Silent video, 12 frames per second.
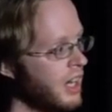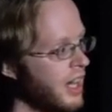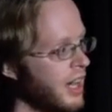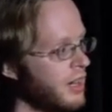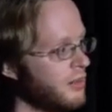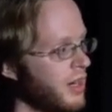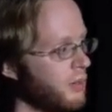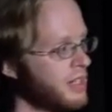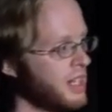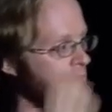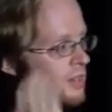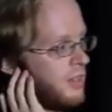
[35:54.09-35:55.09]
Um, I want to
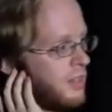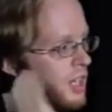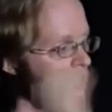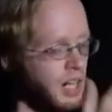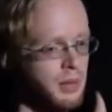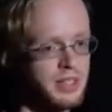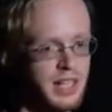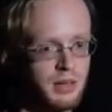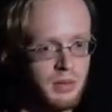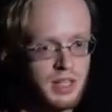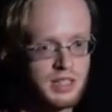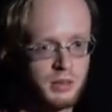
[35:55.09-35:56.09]
have a, a, grammar
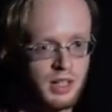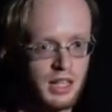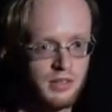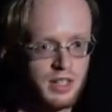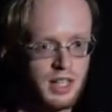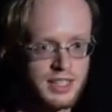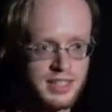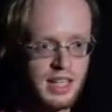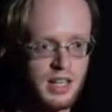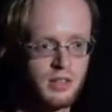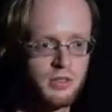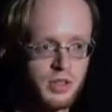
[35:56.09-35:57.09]
database. I want to have a, a
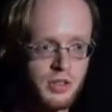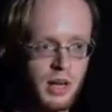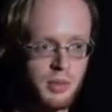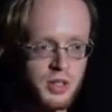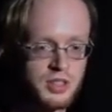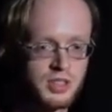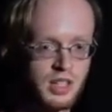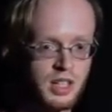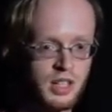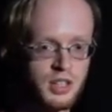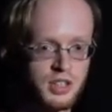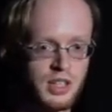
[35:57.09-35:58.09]
standard for the grammars
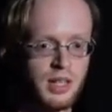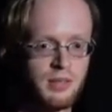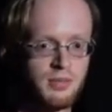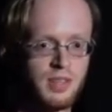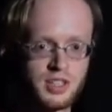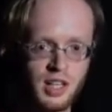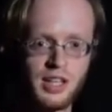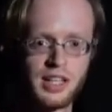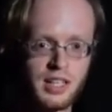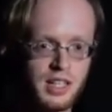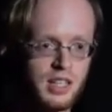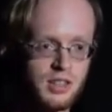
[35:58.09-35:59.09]
so that it's not like
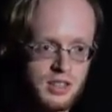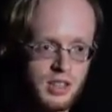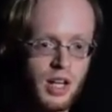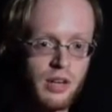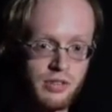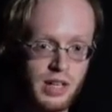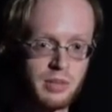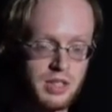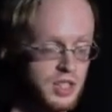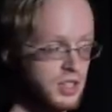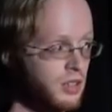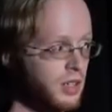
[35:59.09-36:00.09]
India and there's a lot of
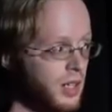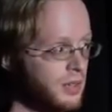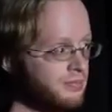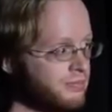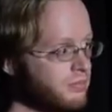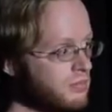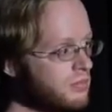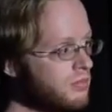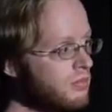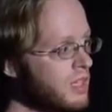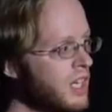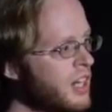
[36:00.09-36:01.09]
fragmentation going on.
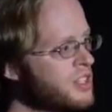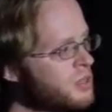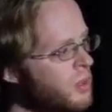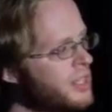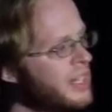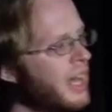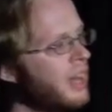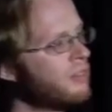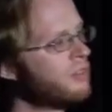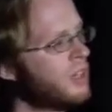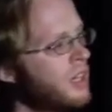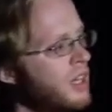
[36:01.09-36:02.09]
And I also wanted to
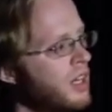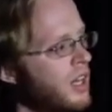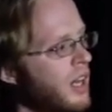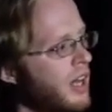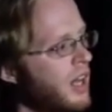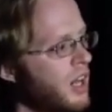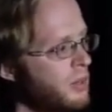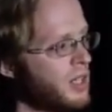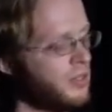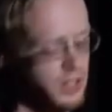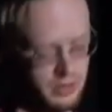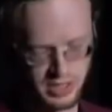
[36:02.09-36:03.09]
have a hardware
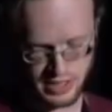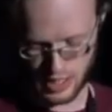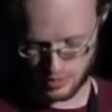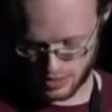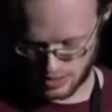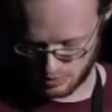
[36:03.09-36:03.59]
configuration database.